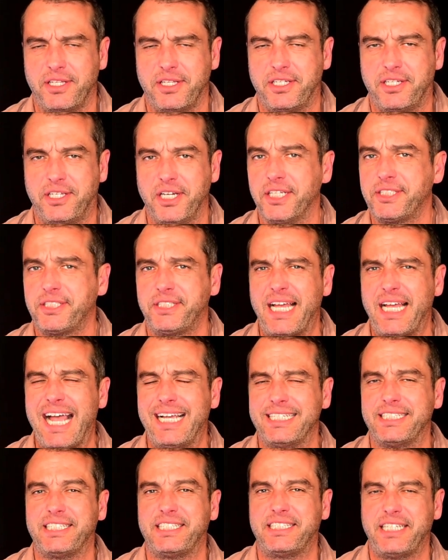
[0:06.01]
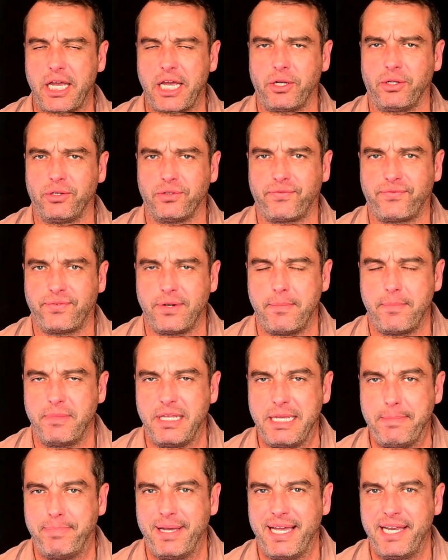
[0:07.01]
The dust has settled from
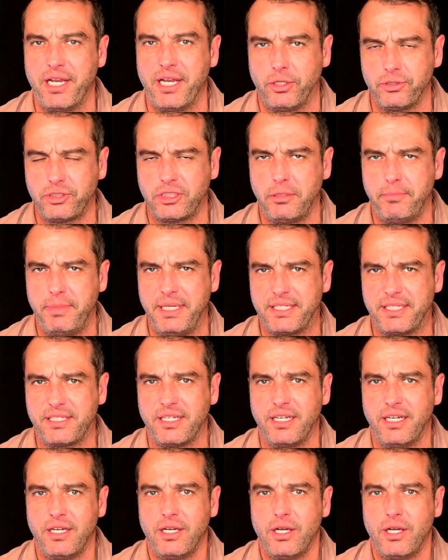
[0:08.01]
the penultimate